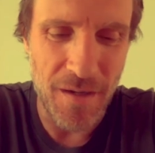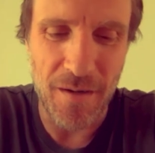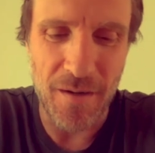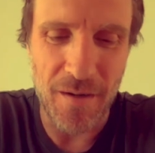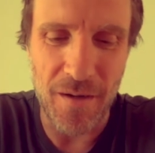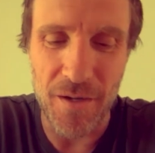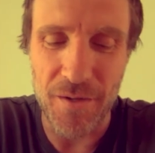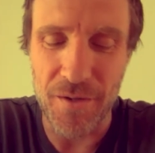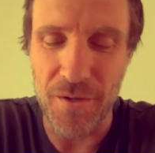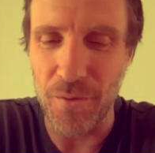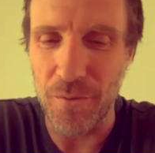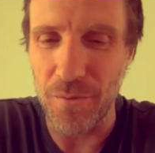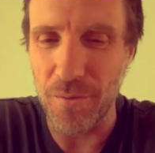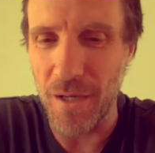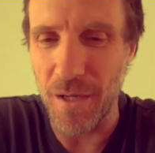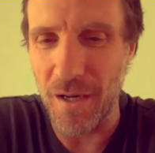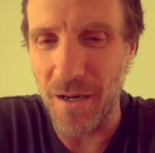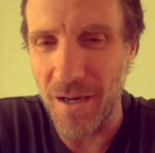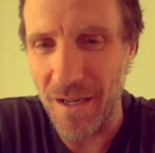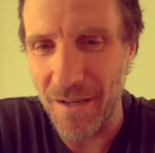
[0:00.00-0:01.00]
adult
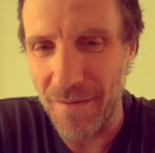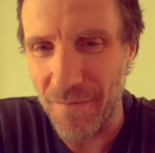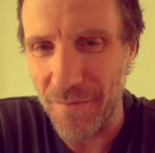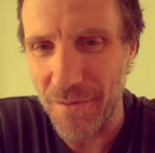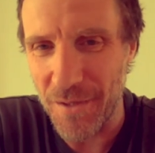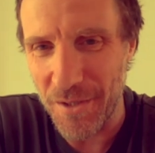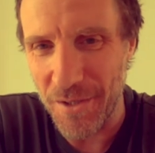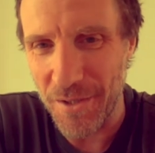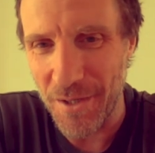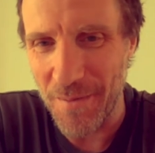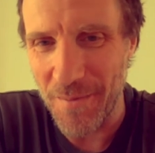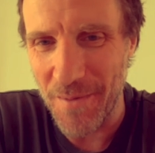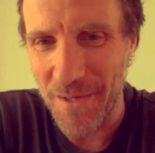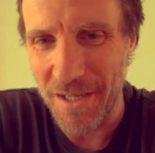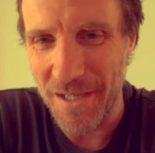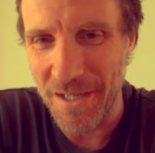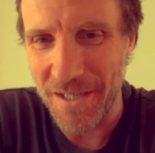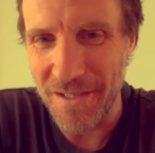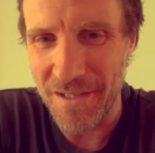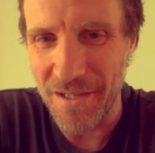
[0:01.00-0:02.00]
life. Do you know what I
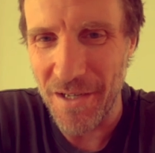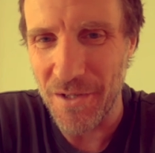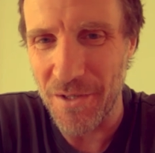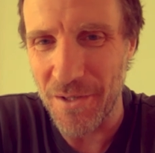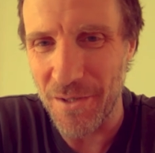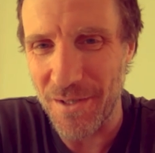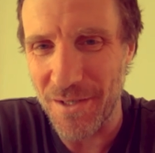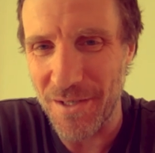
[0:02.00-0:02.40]
mean? And just